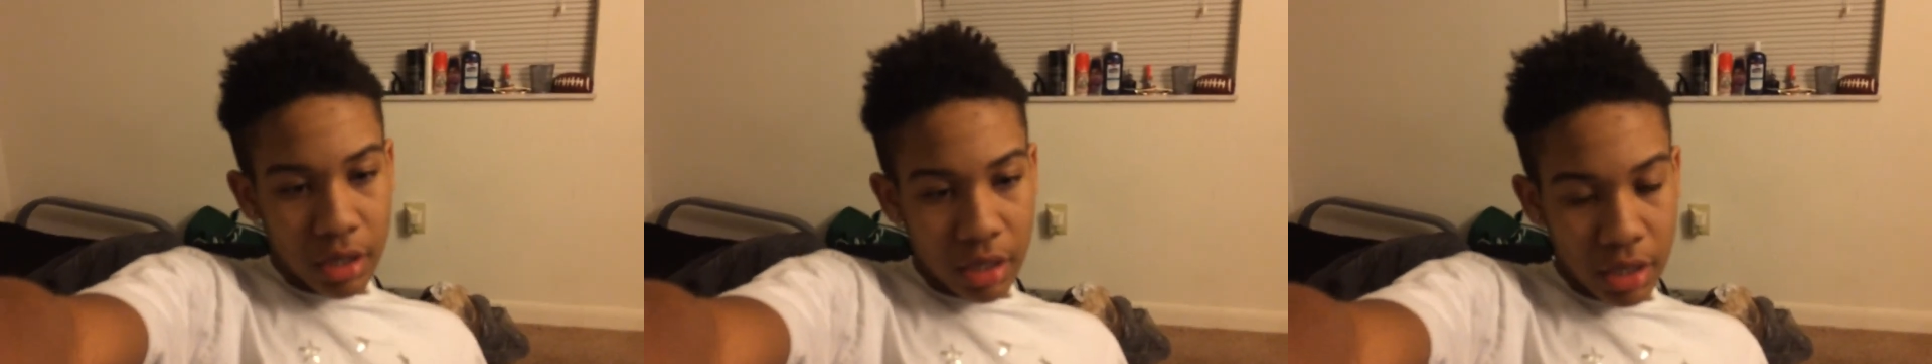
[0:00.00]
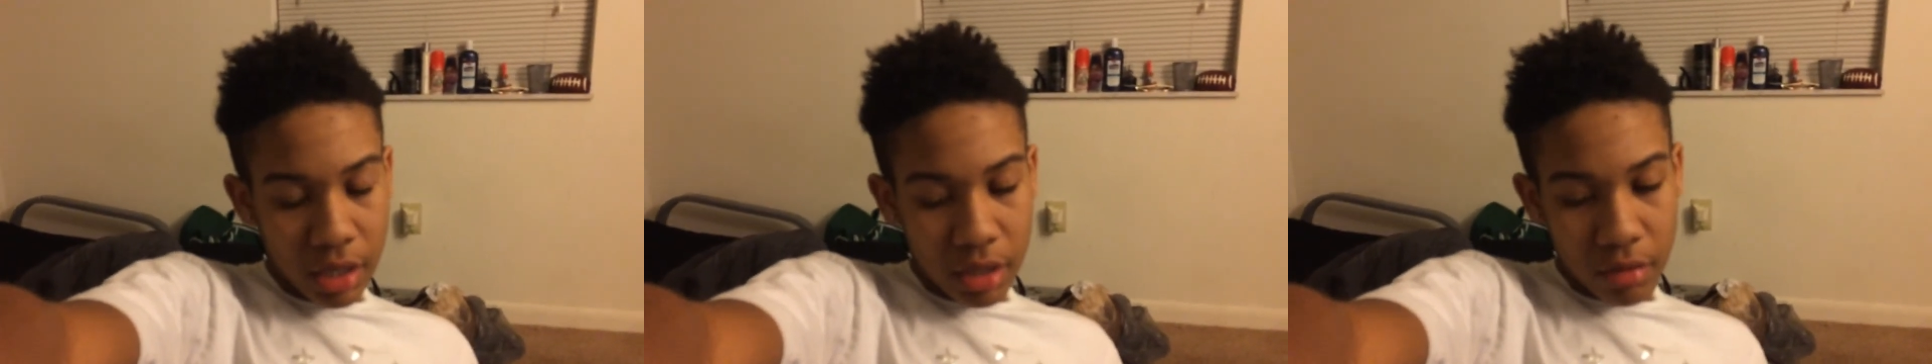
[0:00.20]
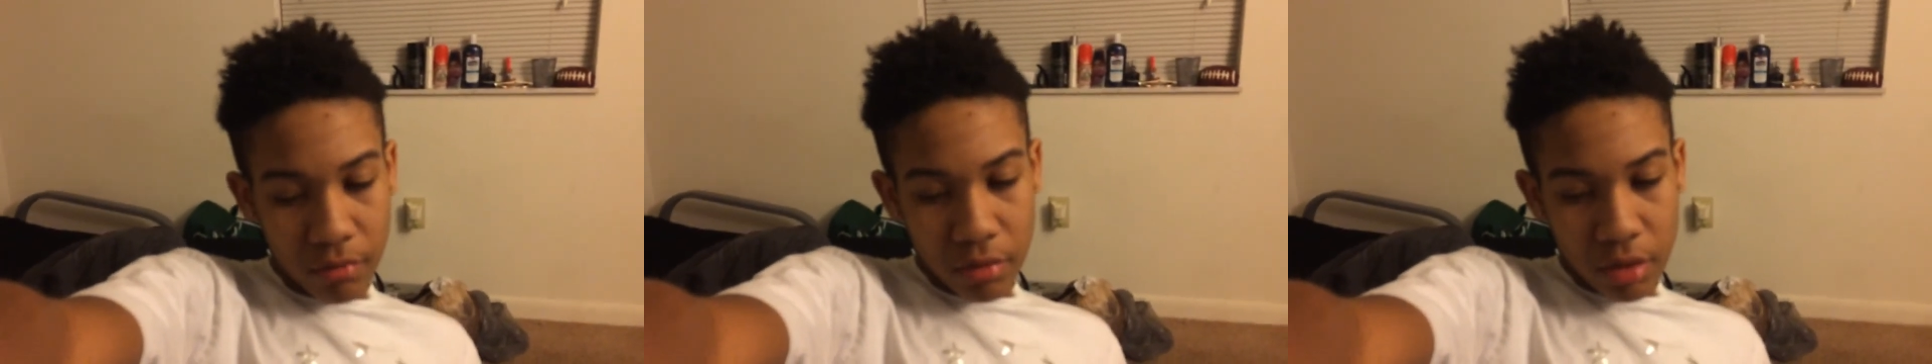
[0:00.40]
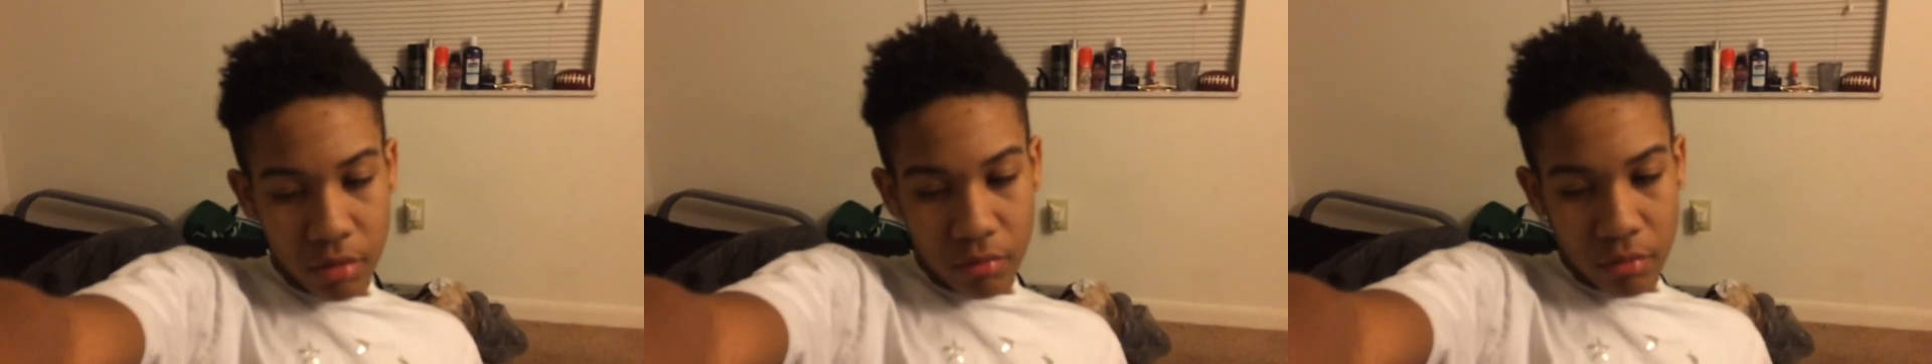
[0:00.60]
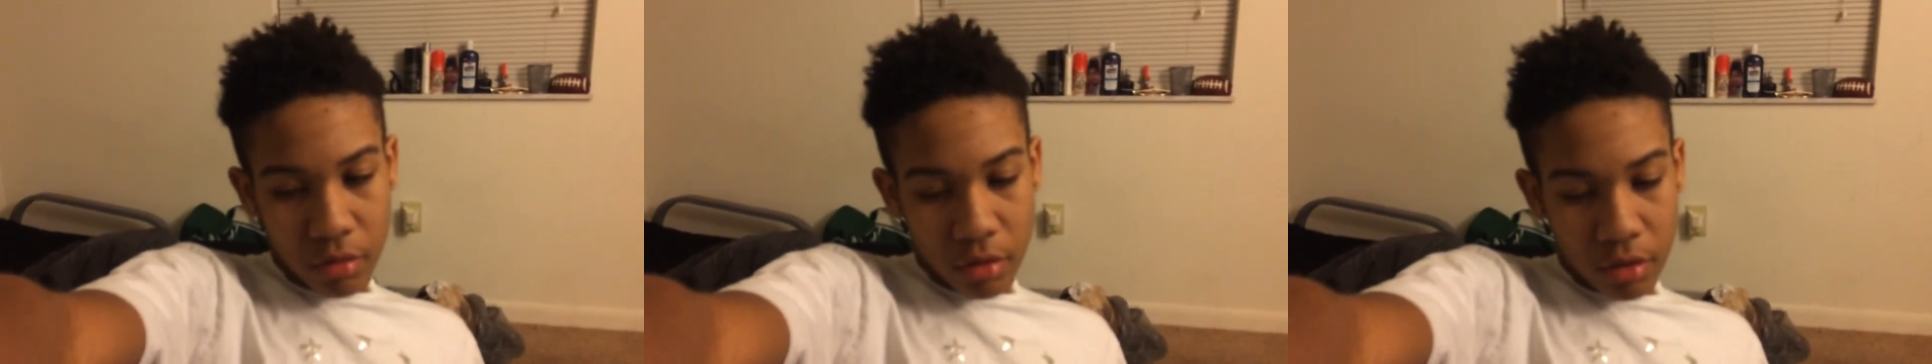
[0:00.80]
ahead of me
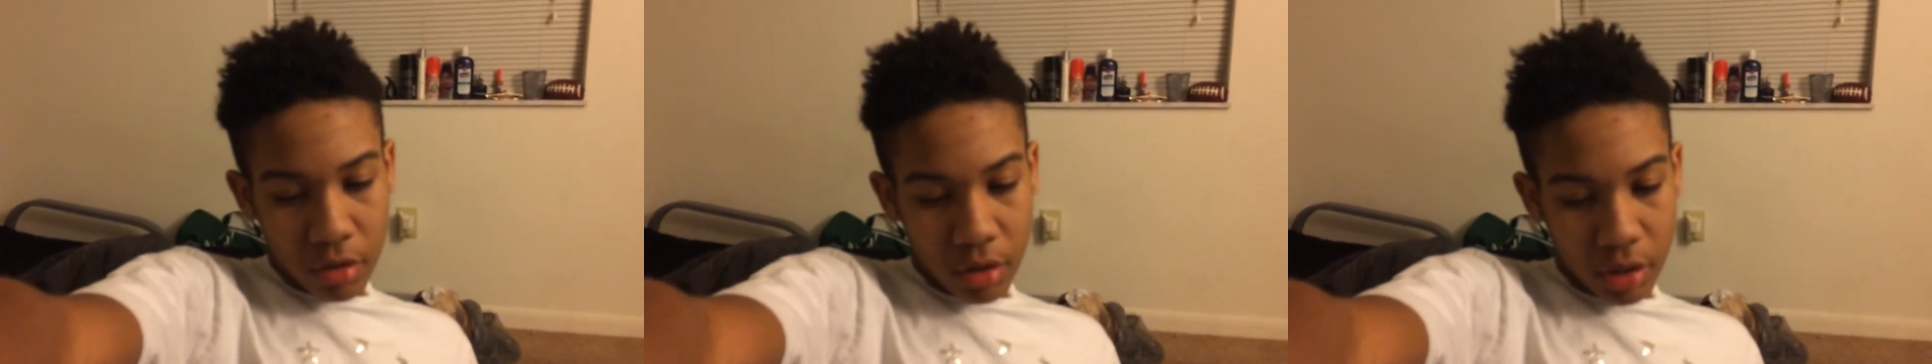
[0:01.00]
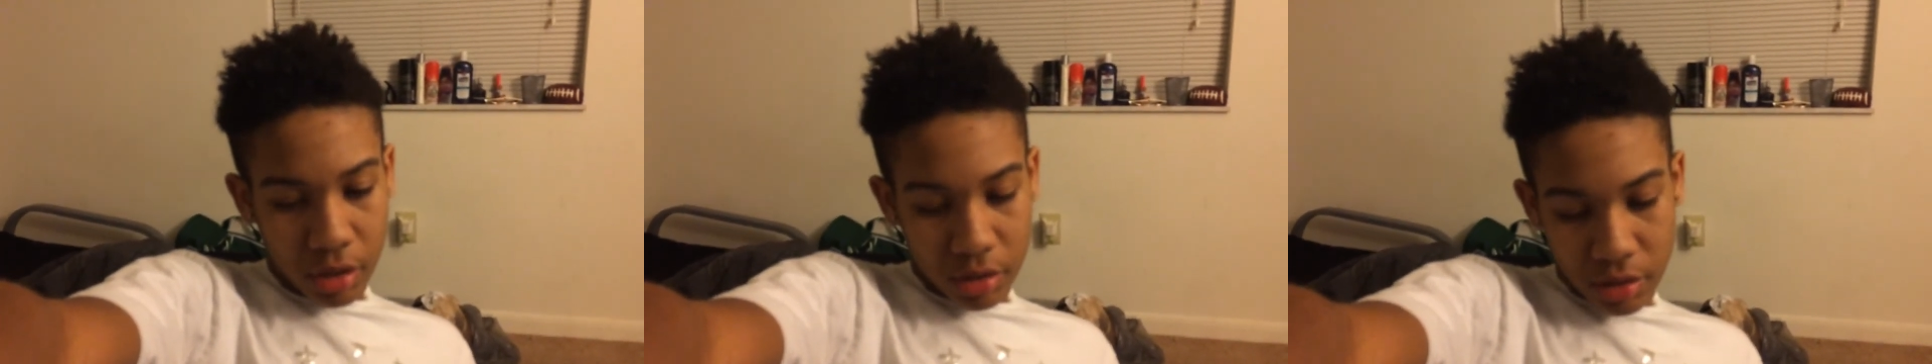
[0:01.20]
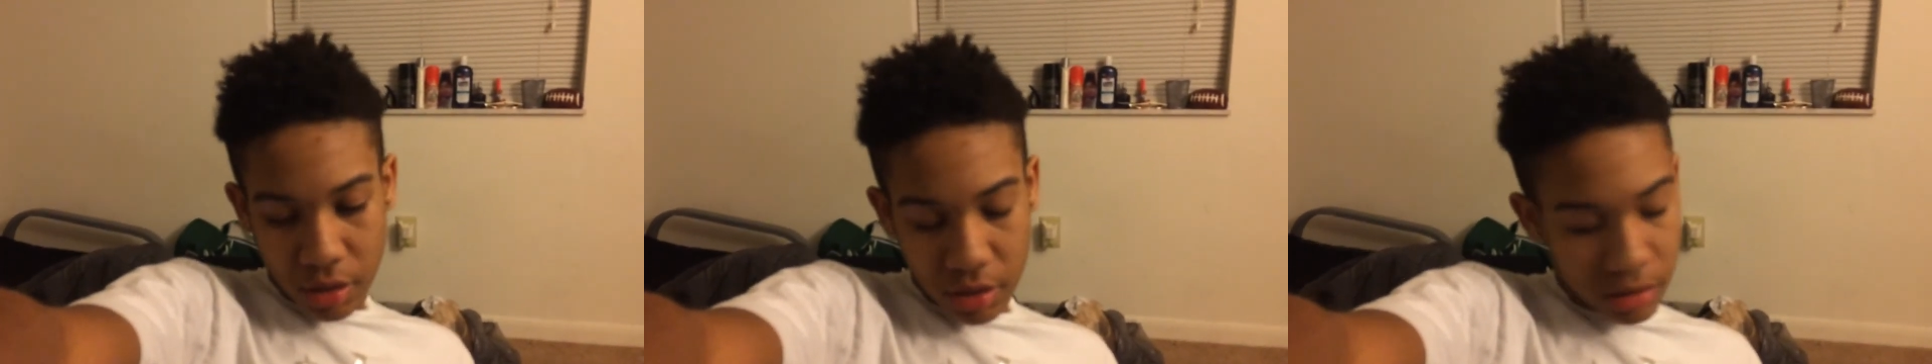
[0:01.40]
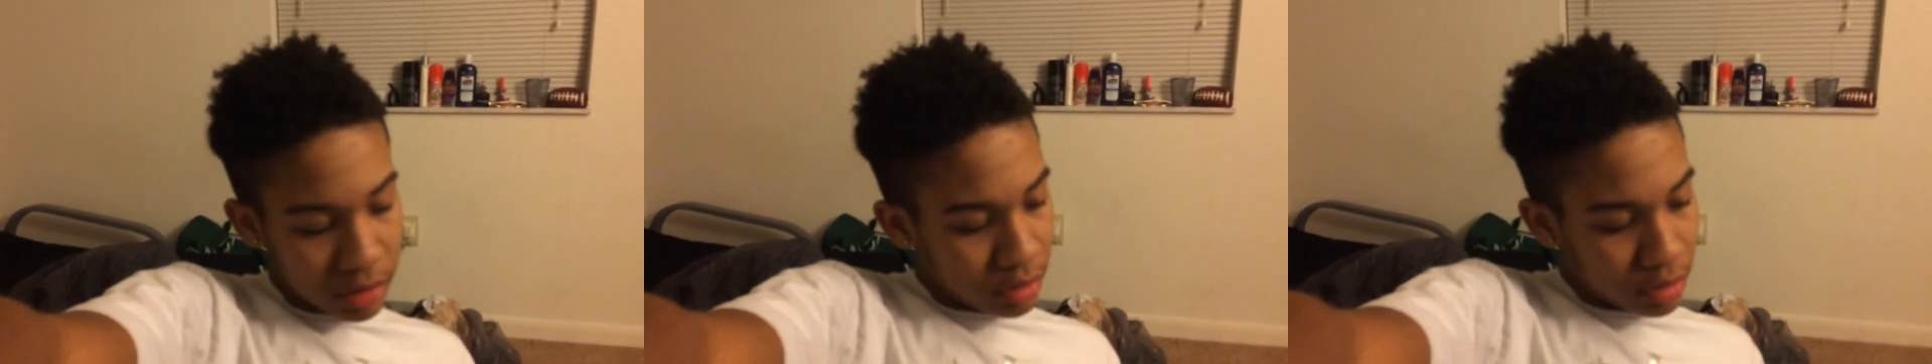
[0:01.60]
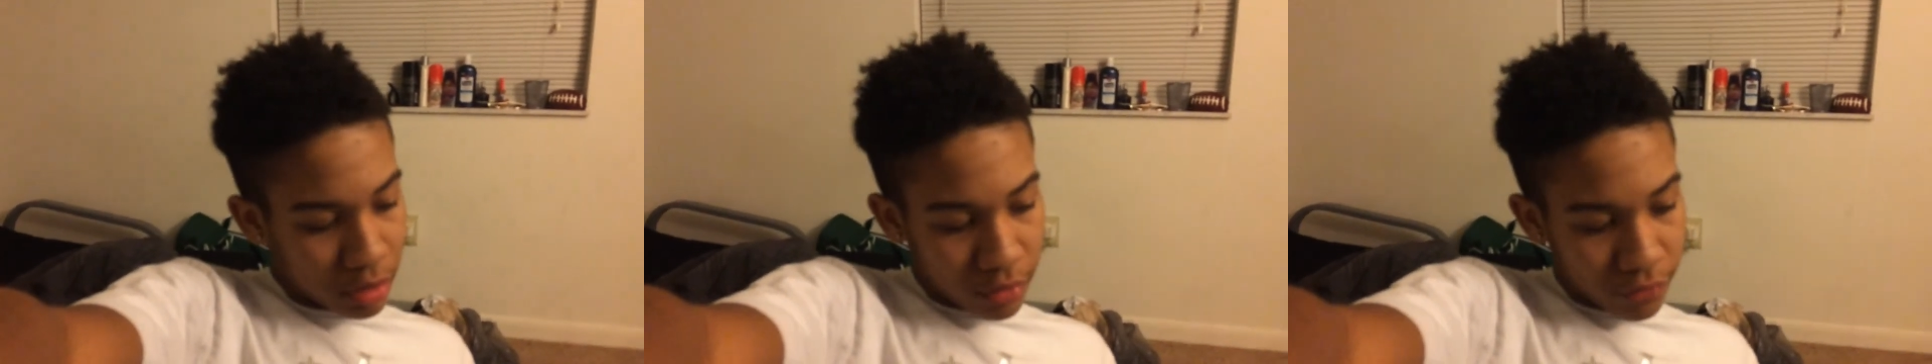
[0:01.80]
tomorrow. I got to test some
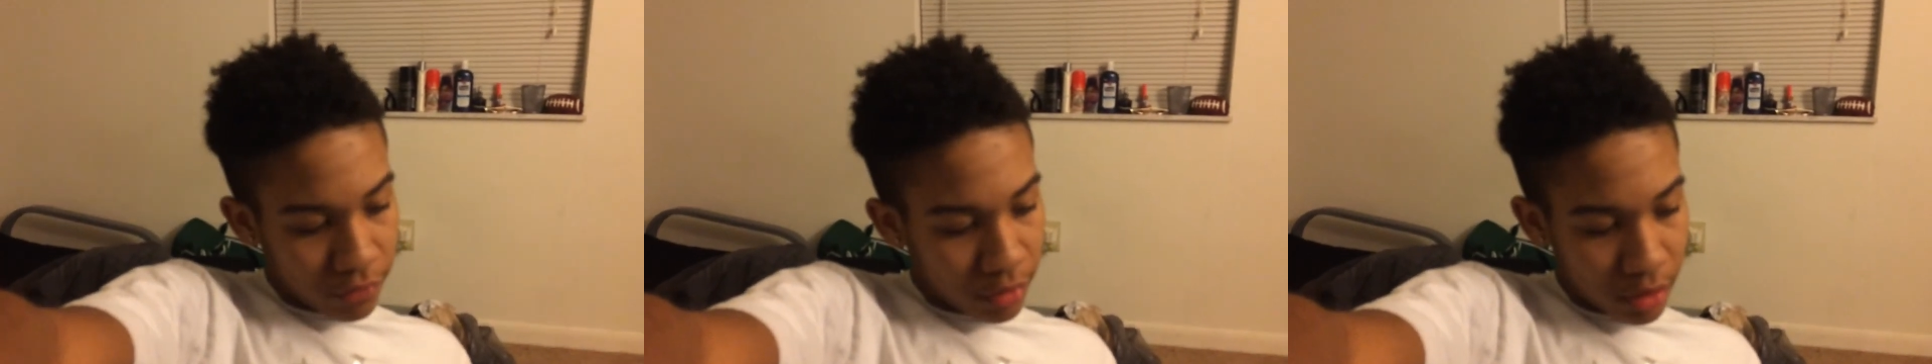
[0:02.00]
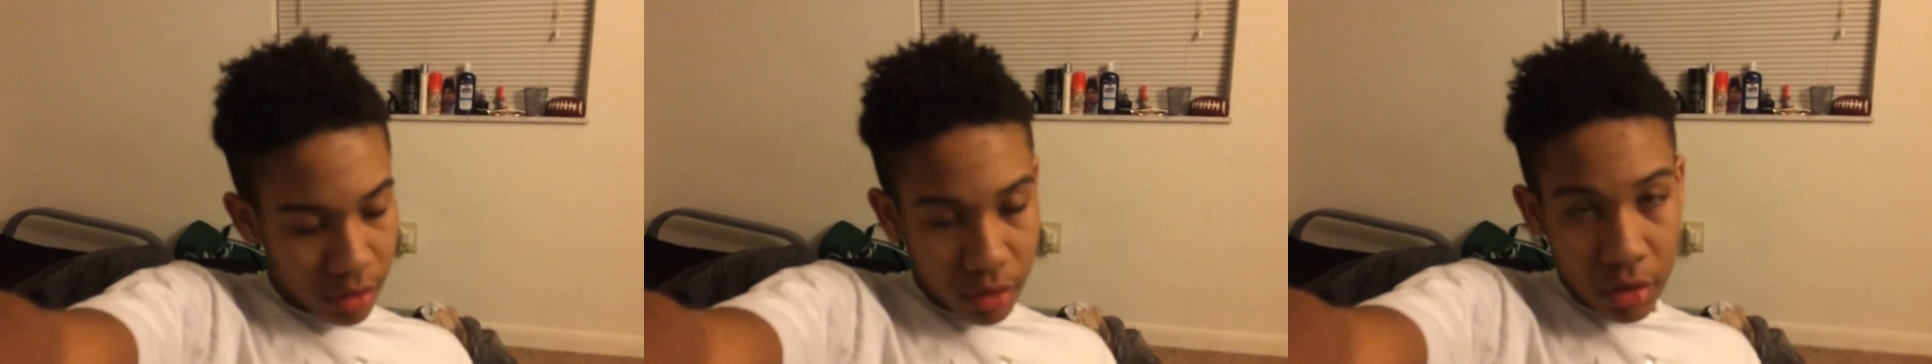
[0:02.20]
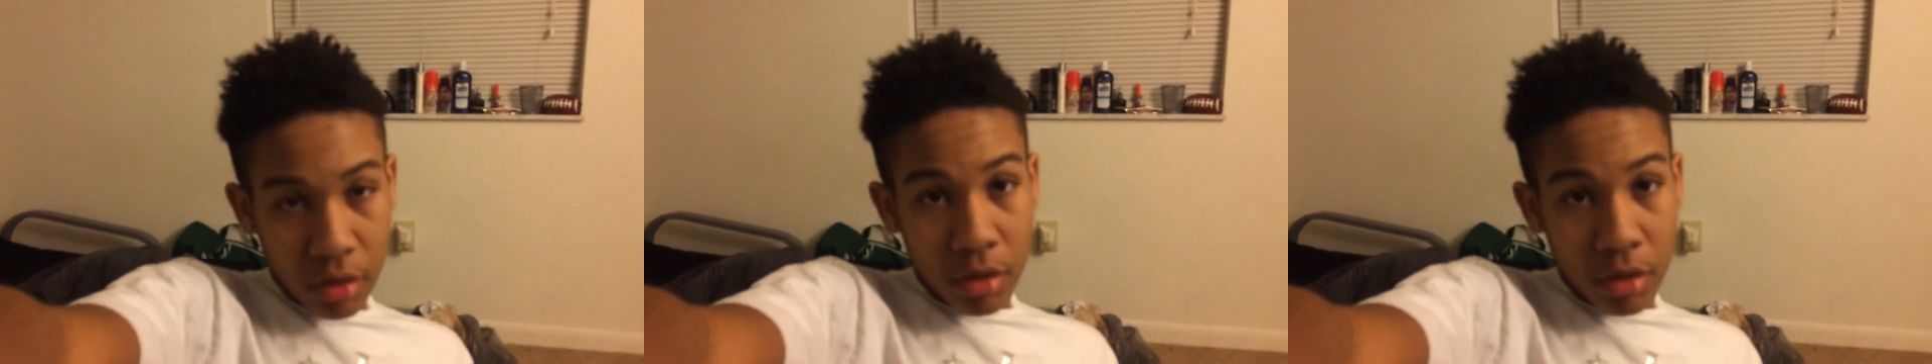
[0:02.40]
stuff, yeah.